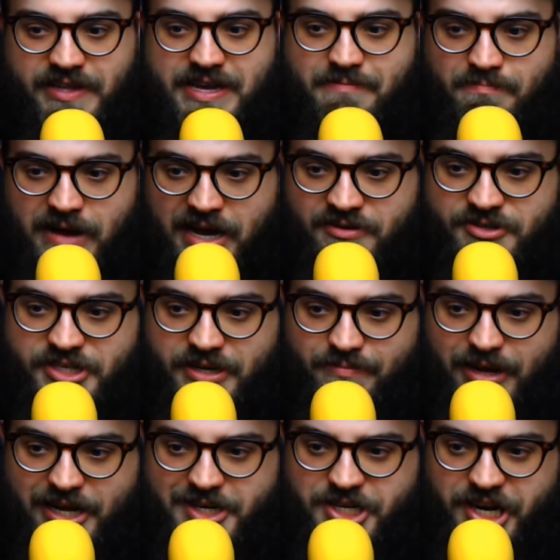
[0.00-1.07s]
amount to
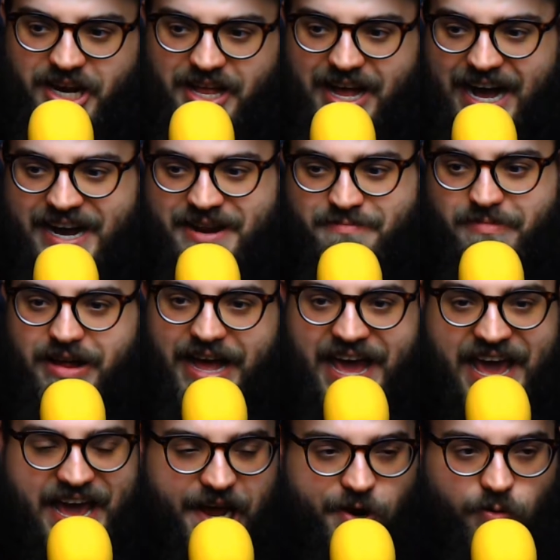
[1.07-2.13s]
much. I didn't
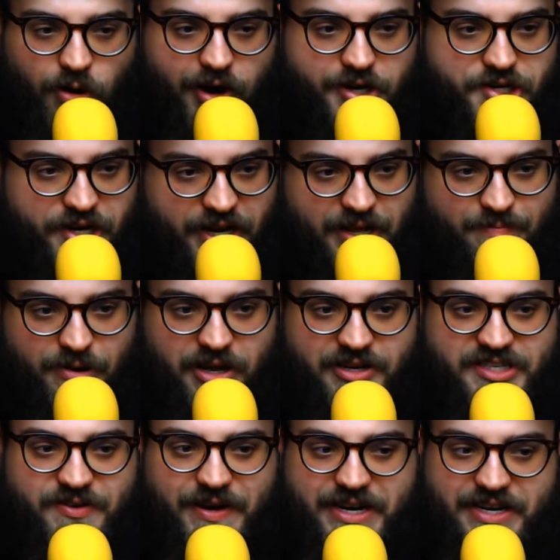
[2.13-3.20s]
hate watching it, but
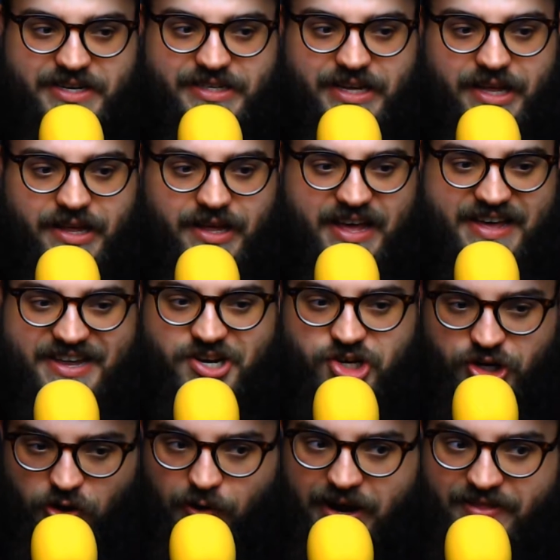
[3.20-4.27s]
also I didn't
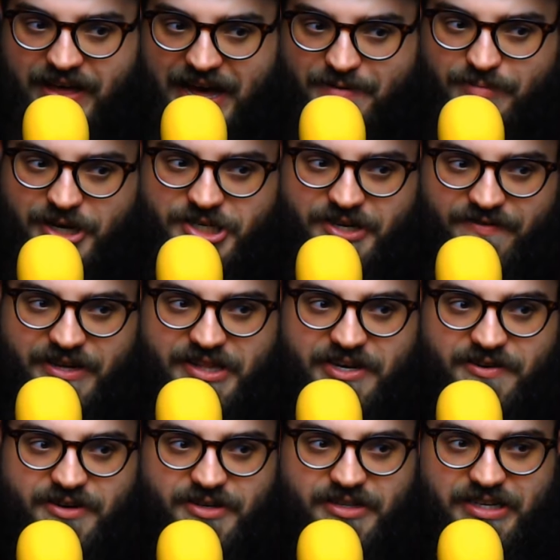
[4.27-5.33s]
enjoy that much of it.
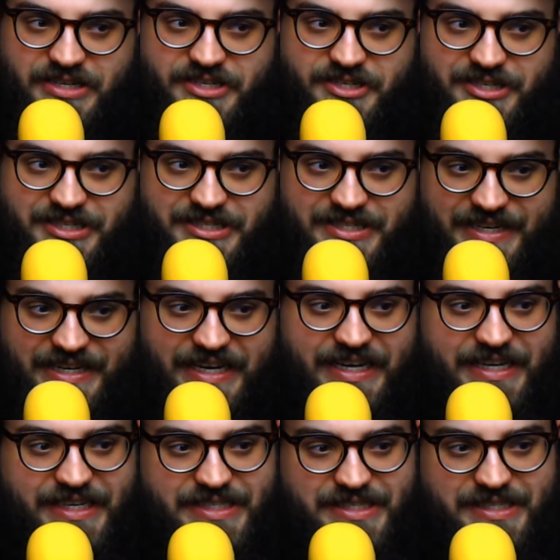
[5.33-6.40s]
There's just like,
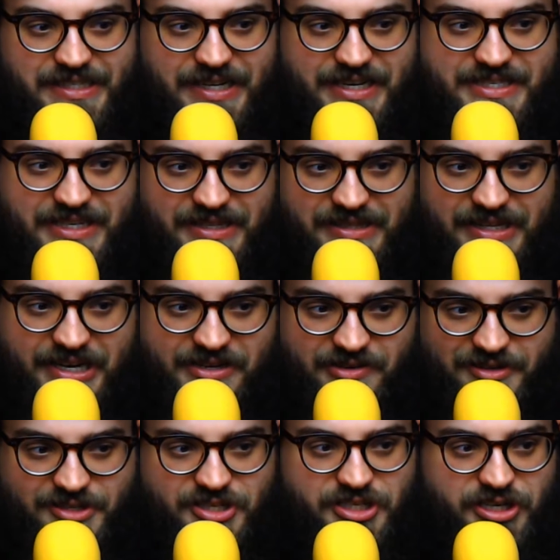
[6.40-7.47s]
it's a
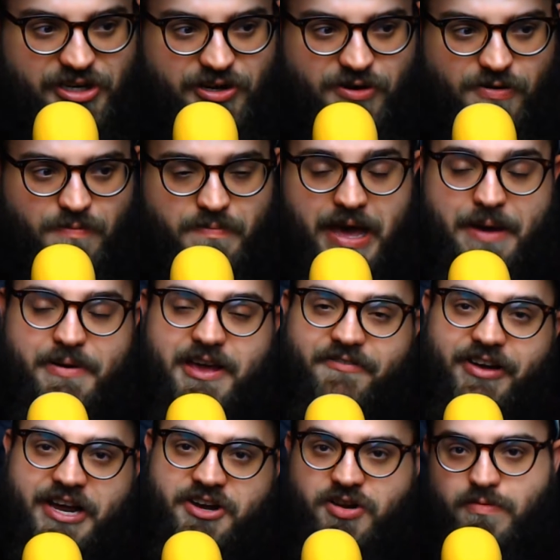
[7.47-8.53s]
little too, maybe if
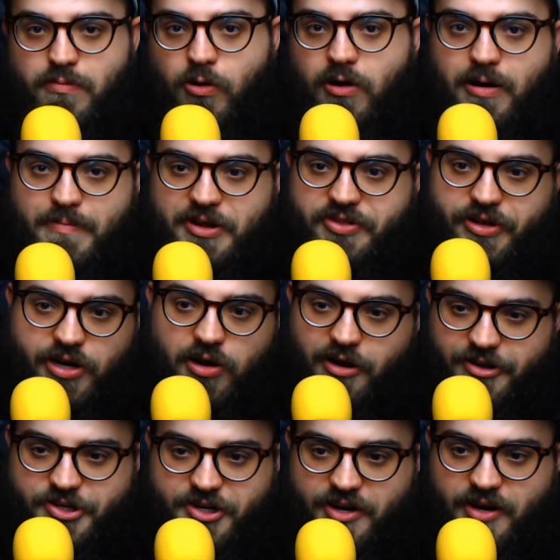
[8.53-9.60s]
I knew more about the
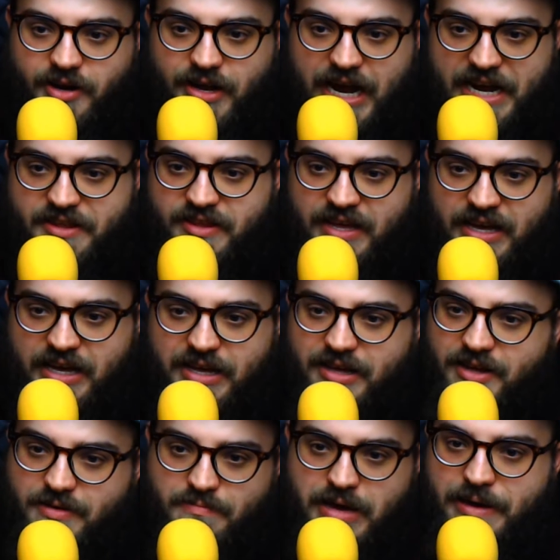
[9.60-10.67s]
culture, I think
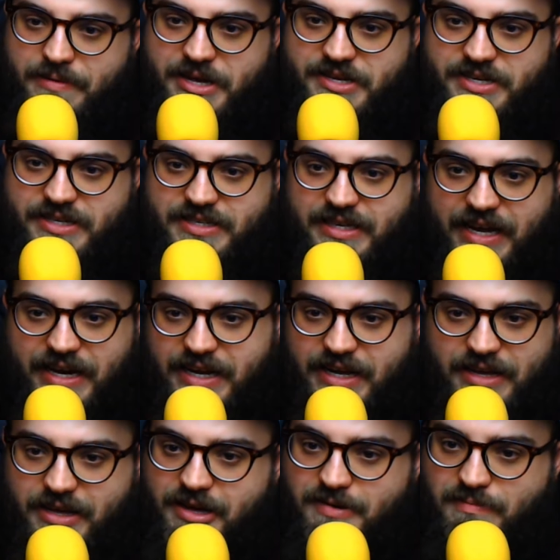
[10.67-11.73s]
maybe it's just like,
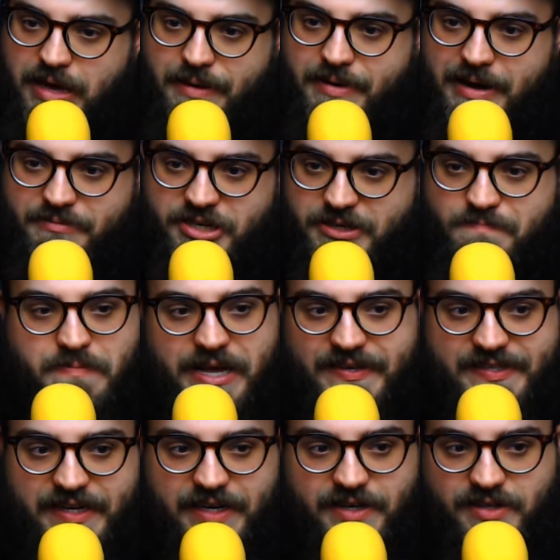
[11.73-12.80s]
maybe I'm just
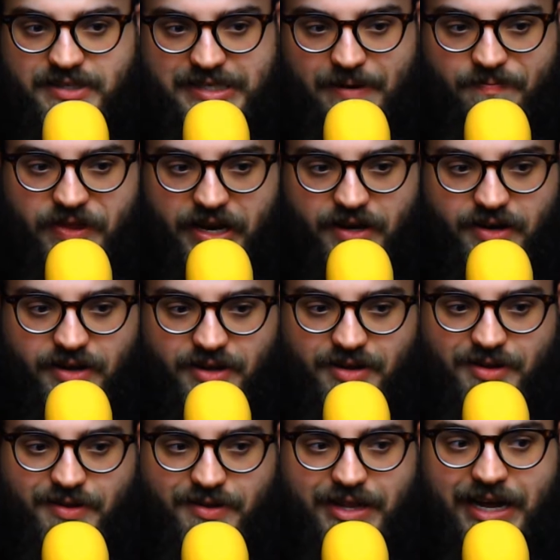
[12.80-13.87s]
missing something
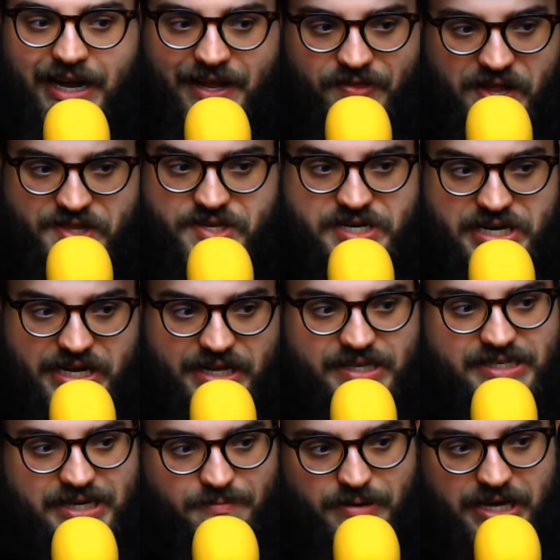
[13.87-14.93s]
that needs
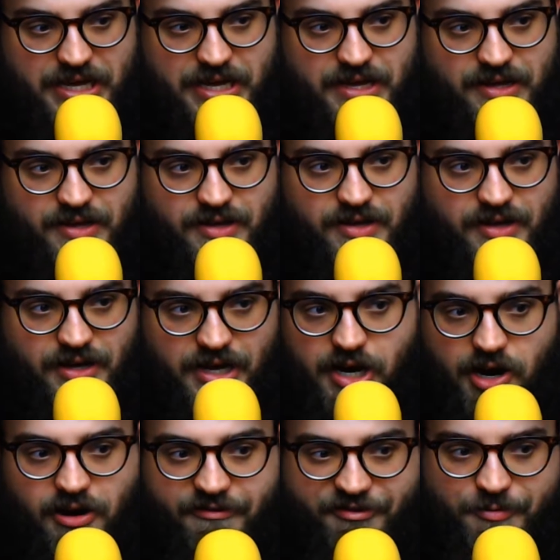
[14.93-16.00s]
to be
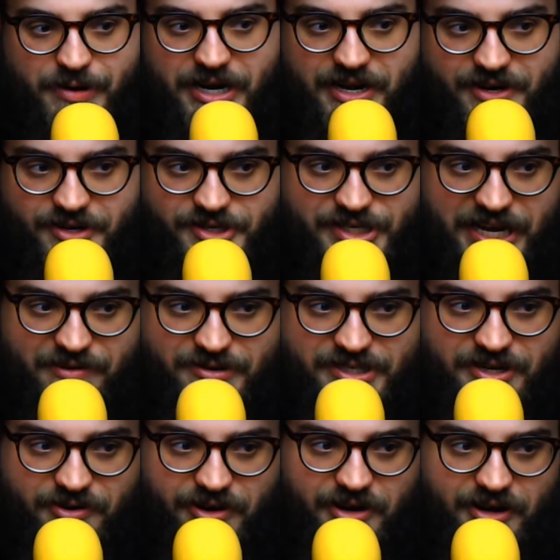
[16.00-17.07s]
here for me to understand what's
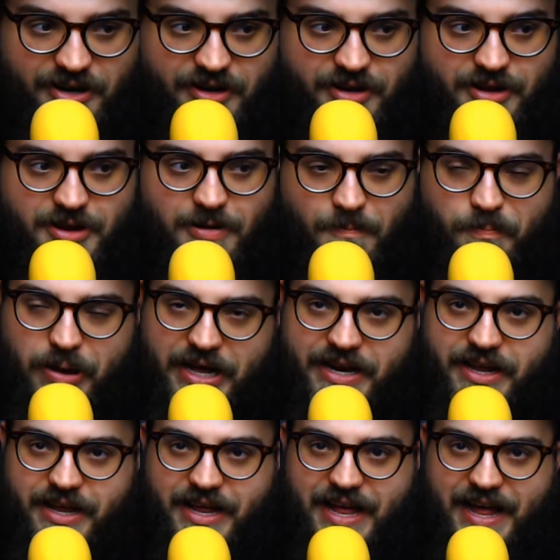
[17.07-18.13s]
going on. But
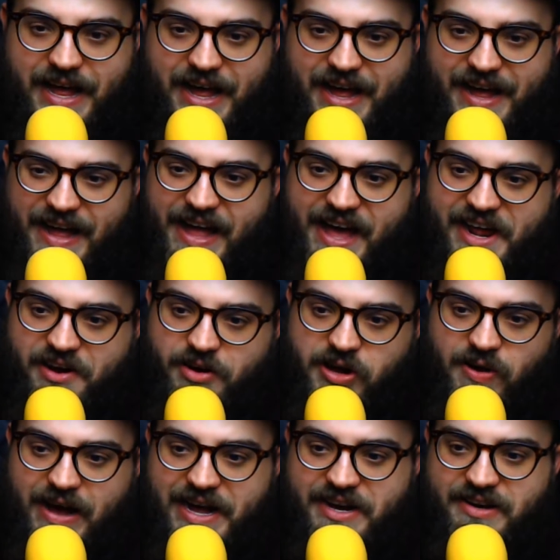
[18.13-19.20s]
I don't
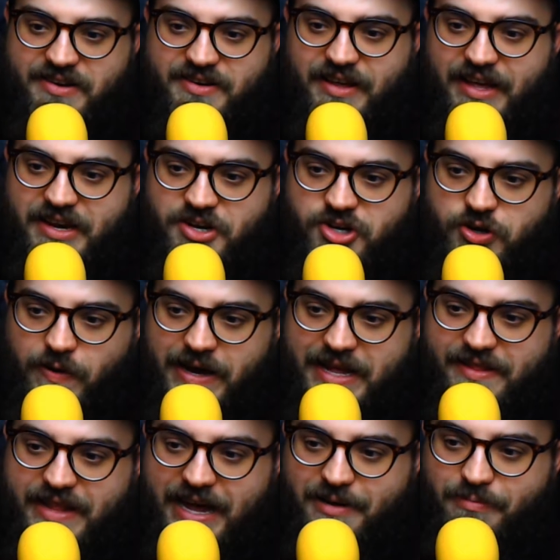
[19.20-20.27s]
know. I didn't enjoy
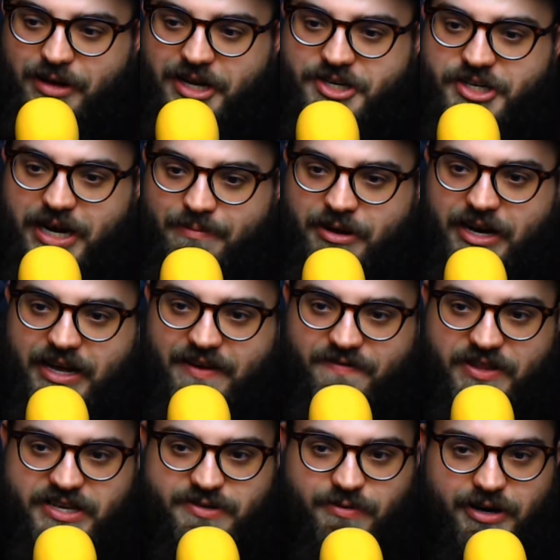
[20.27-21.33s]
it that much. I'm going to give
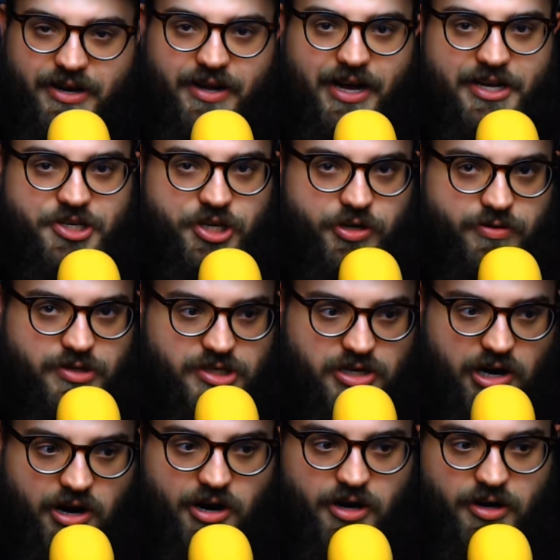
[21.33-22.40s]
this one a
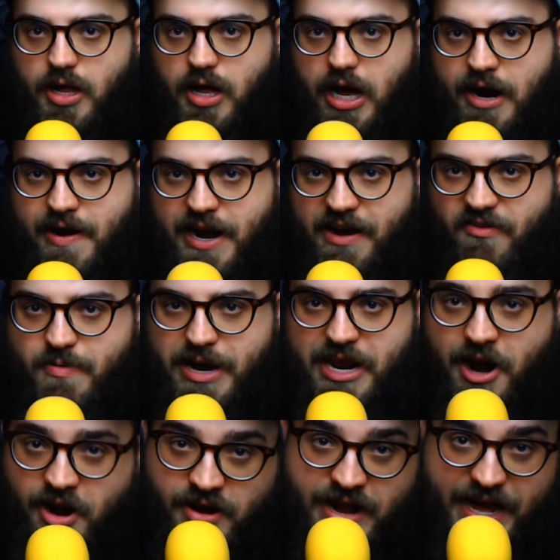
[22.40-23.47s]
2-star. All right, everybody.
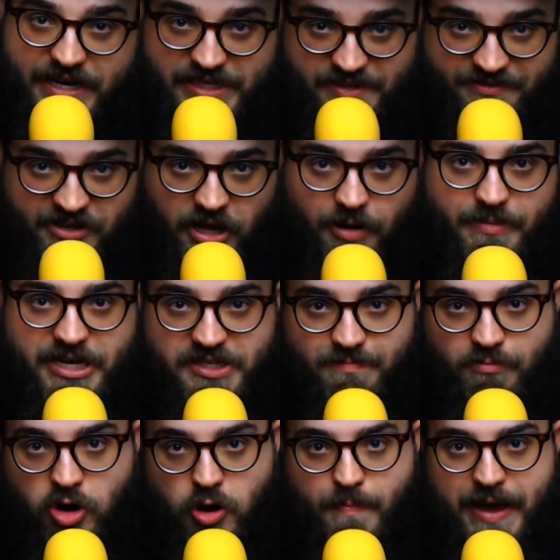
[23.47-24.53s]
Our next film is
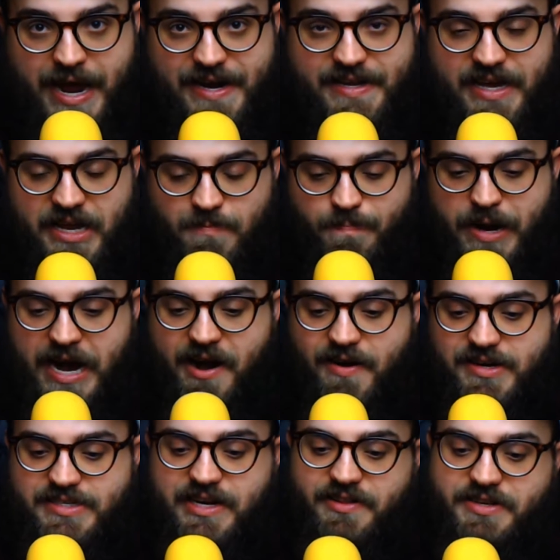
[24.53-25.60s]
Mermaid in
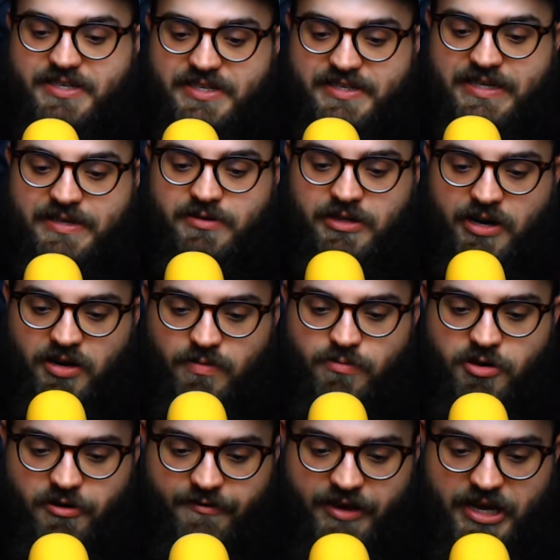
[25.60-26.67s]
Paris. Now, this is a little
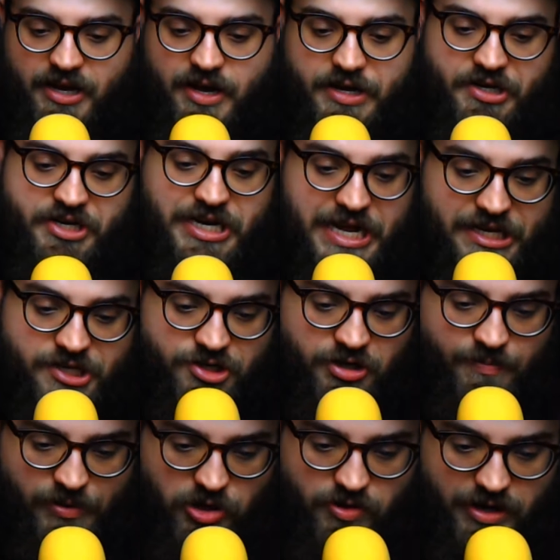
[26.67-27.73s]
movie
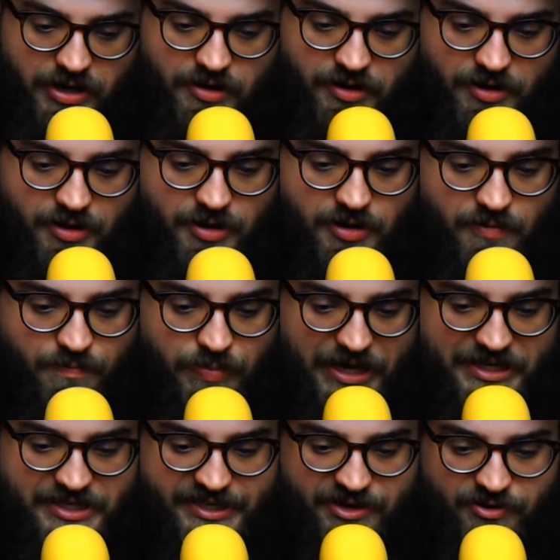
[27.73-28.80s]
distributed by
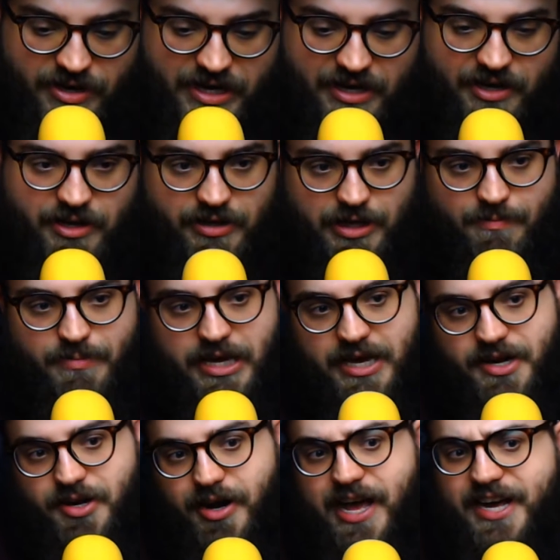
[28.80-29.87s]
Sony and Columbia
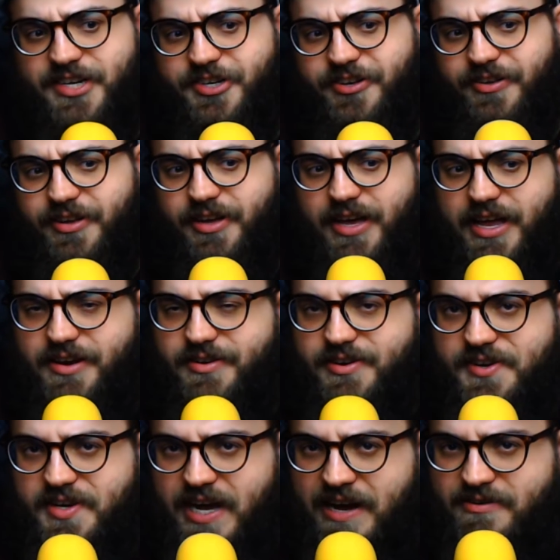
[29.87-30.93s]
International. And
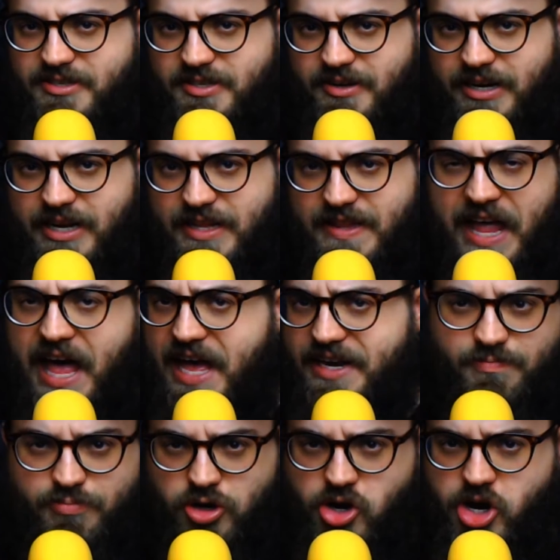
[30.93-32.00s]
I was looking at
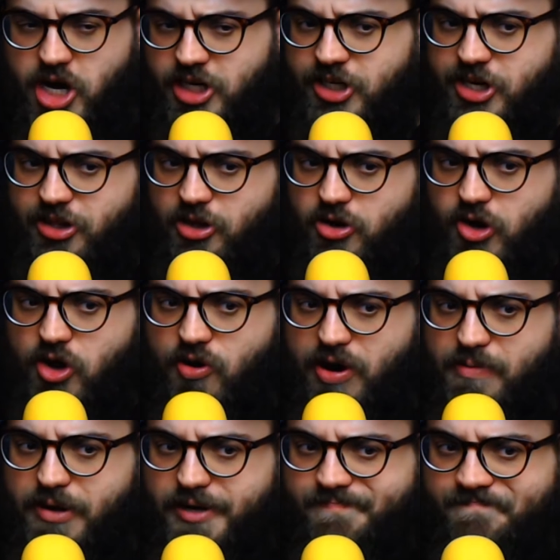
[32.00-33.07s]
that production logo, and
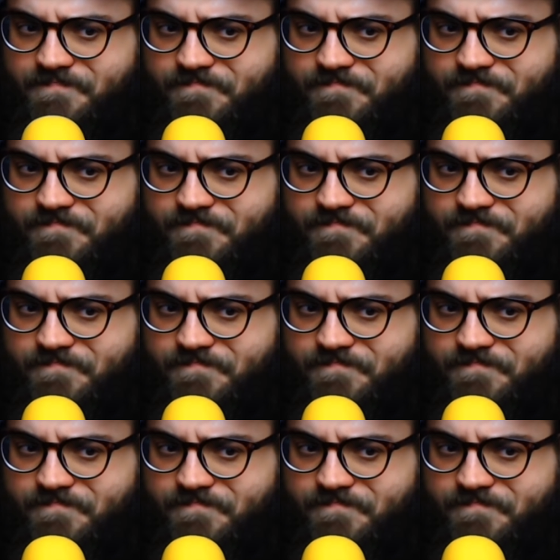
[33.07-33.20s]
I'm like,